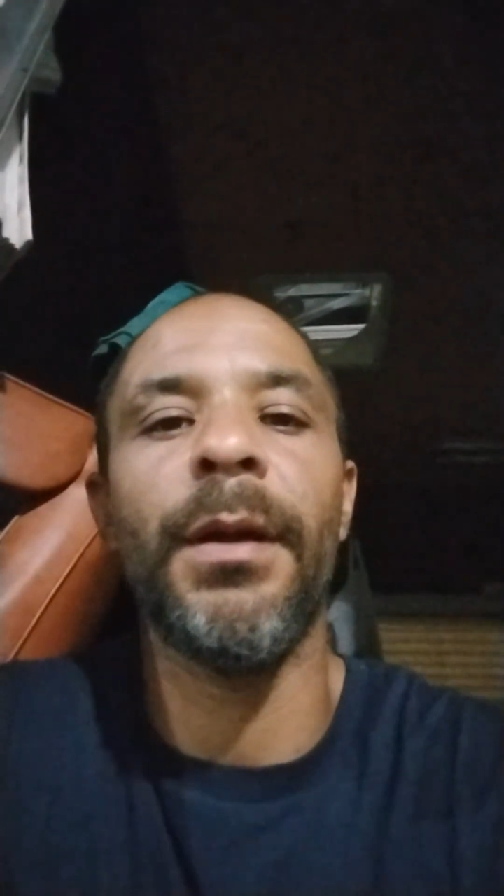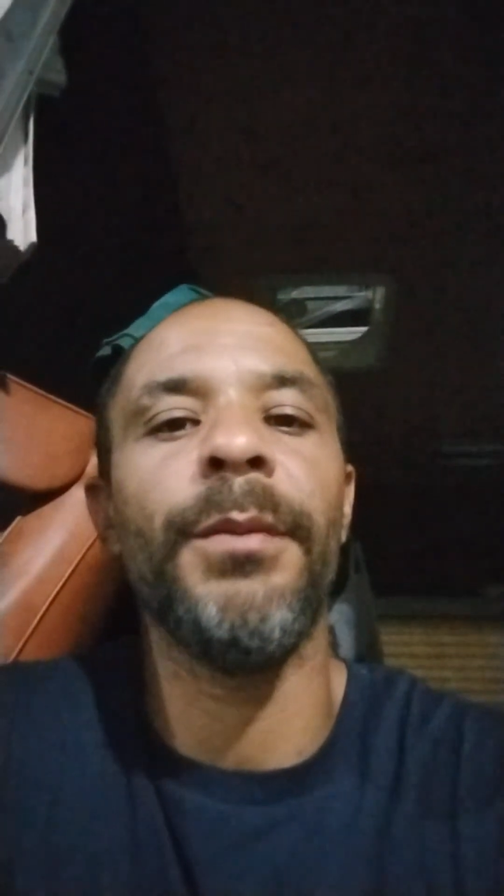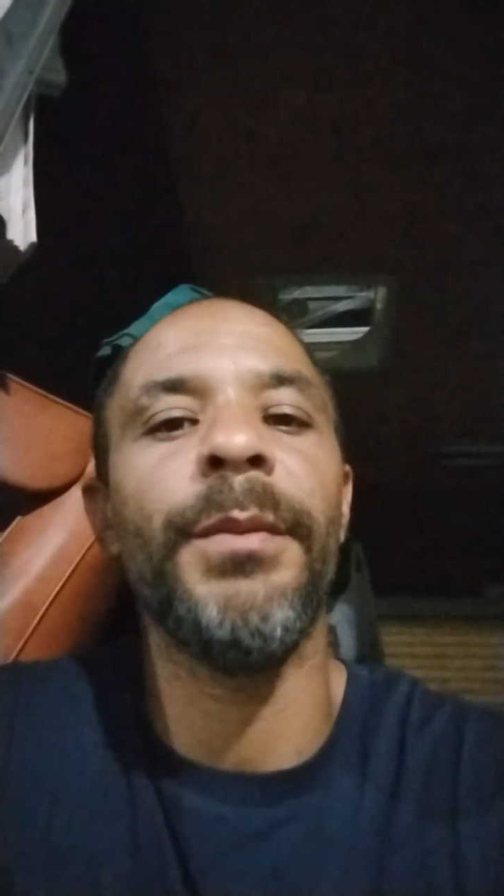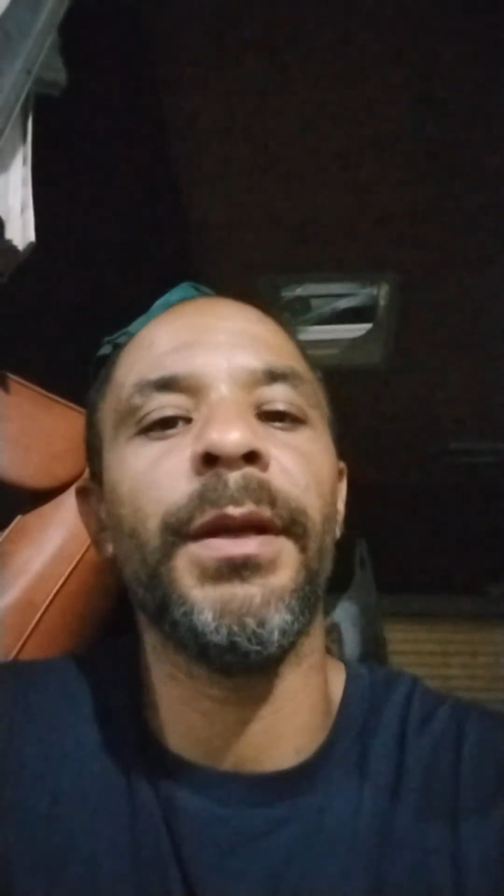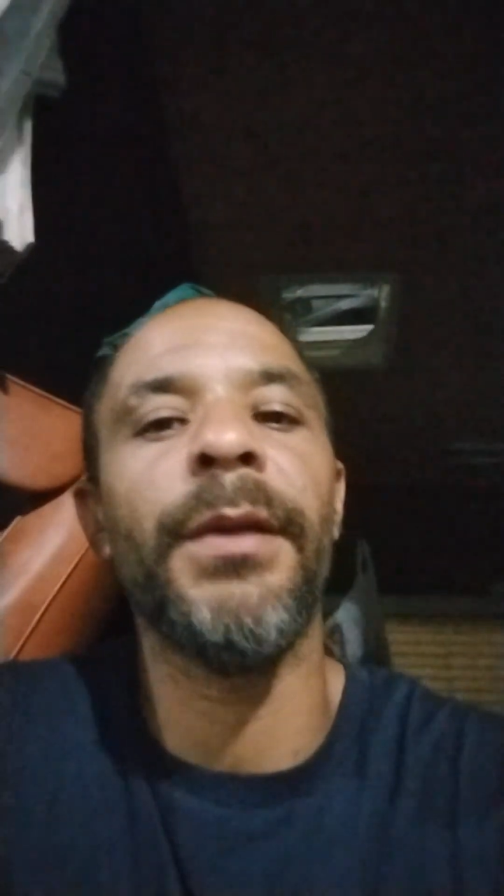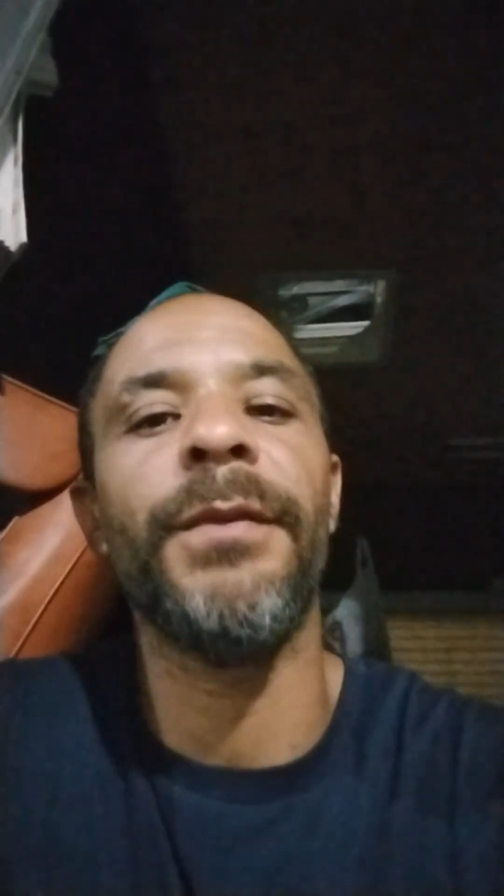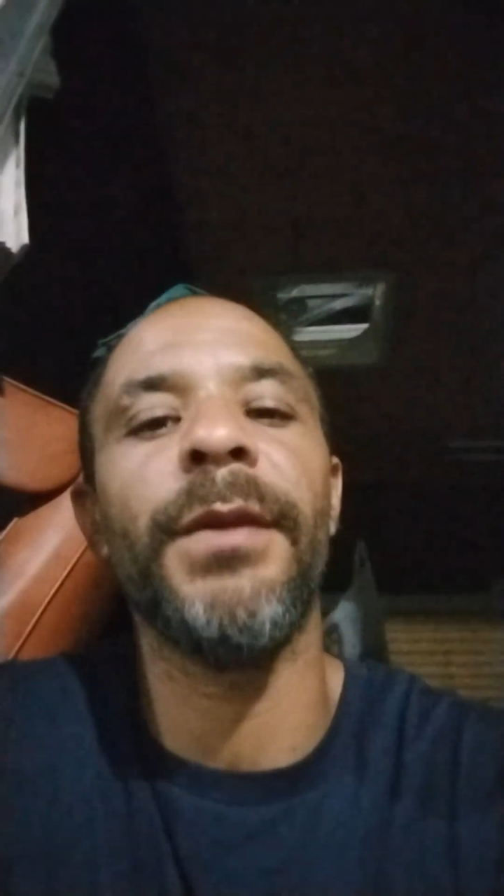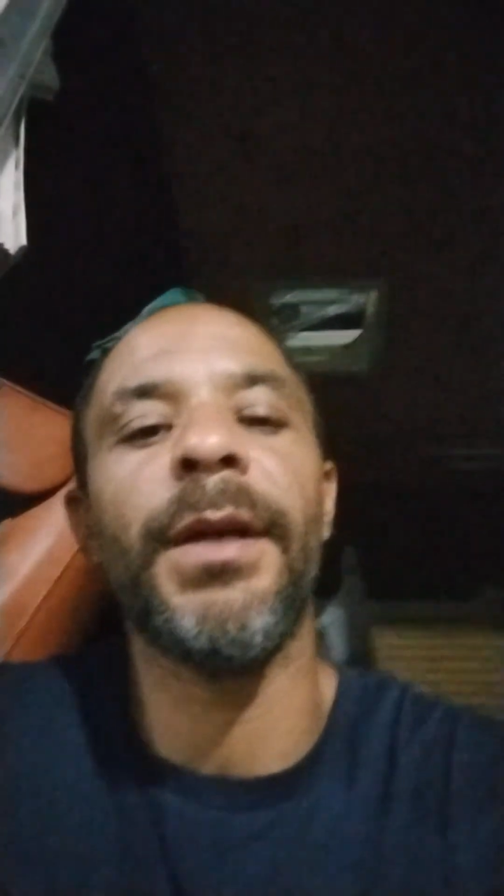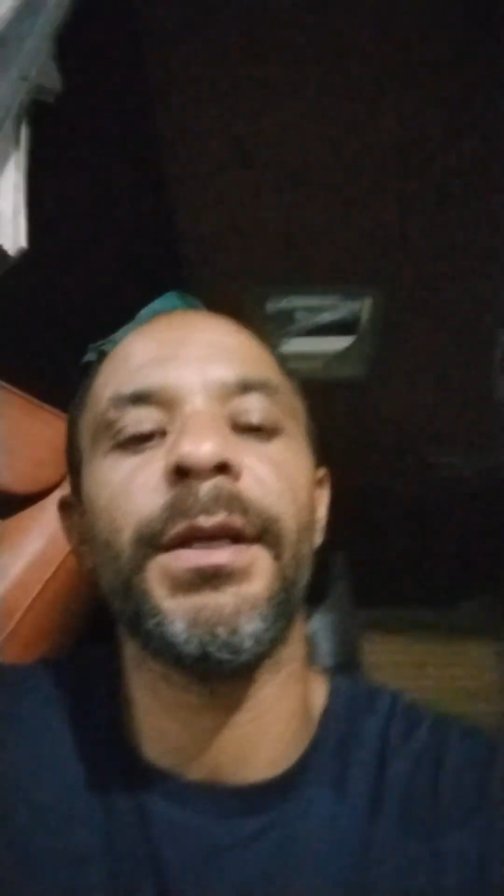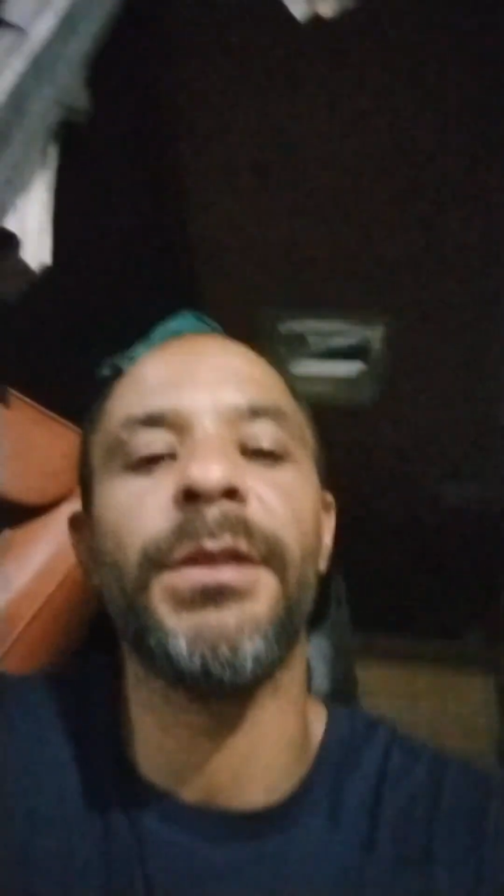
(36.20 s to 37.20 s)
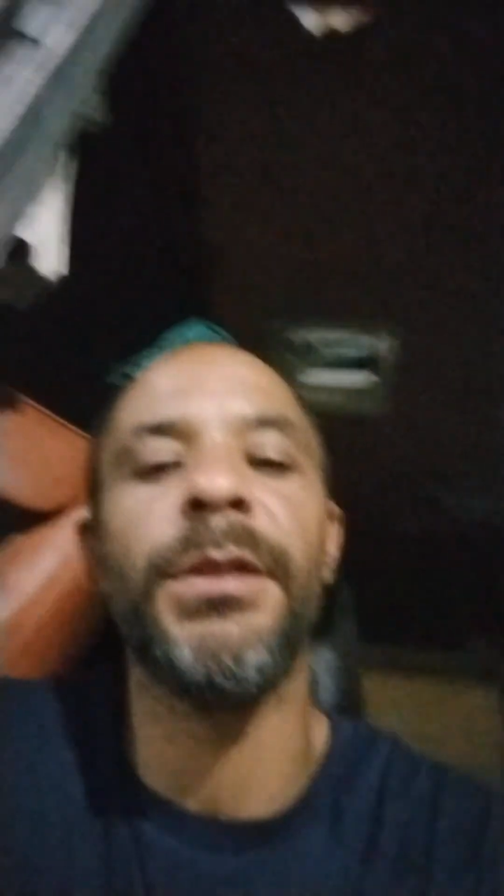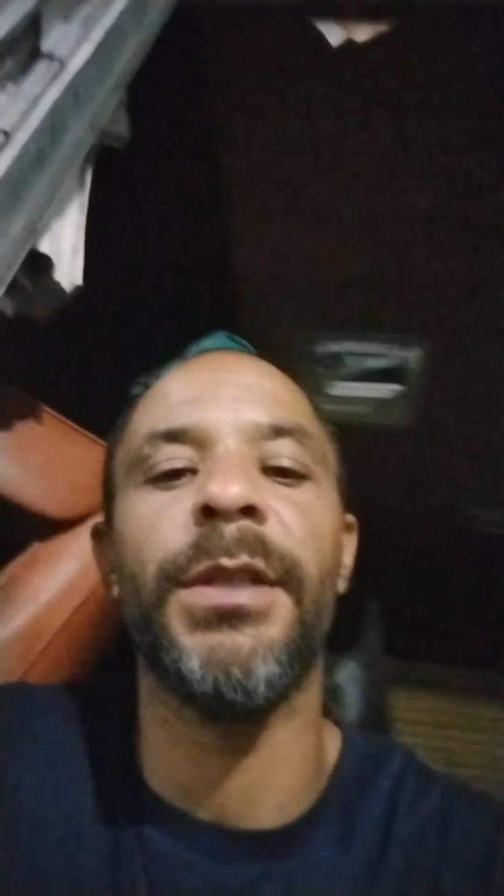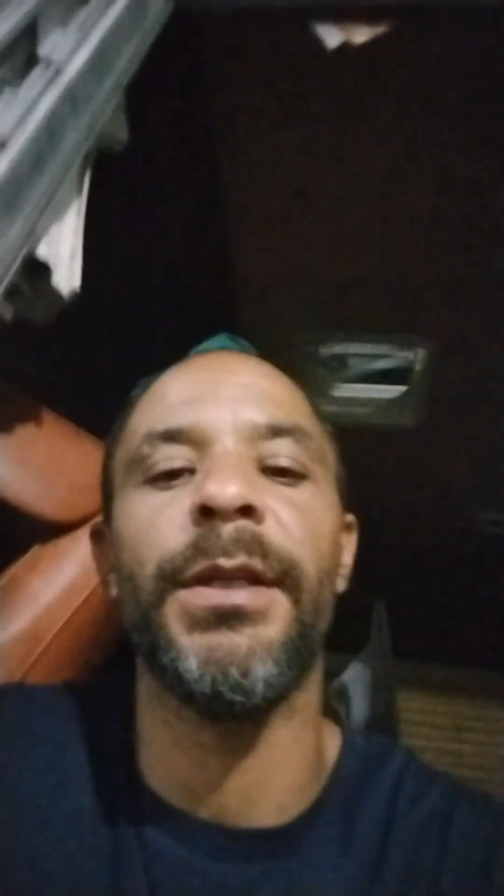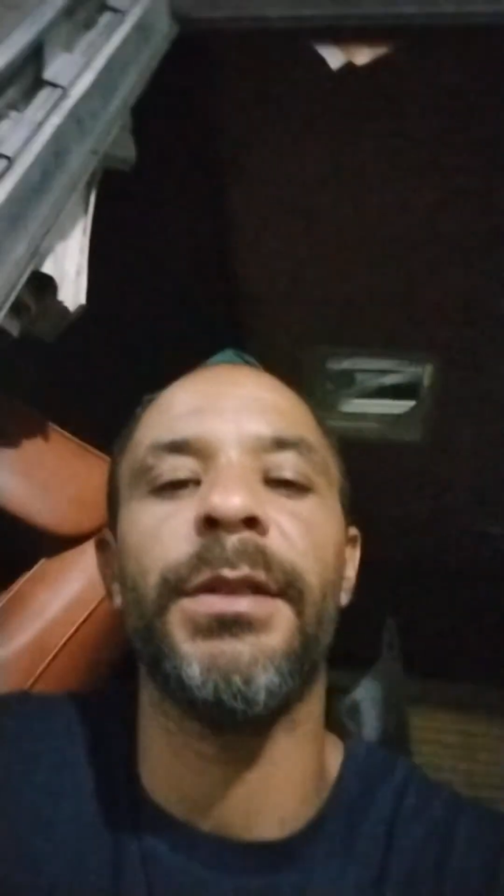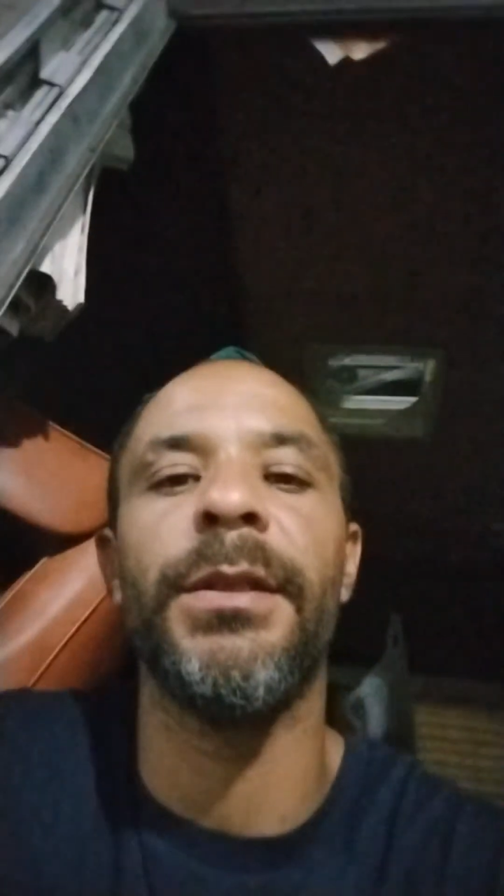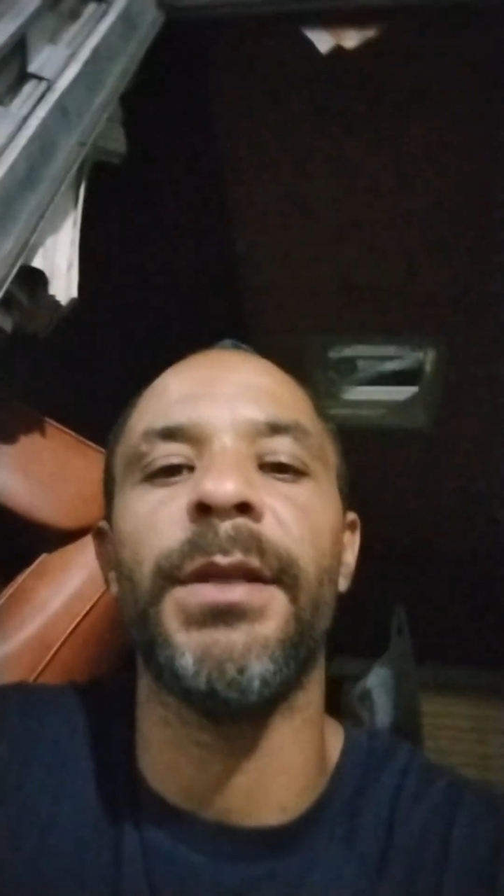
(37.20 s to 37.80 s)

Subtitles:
man, I feel like I should check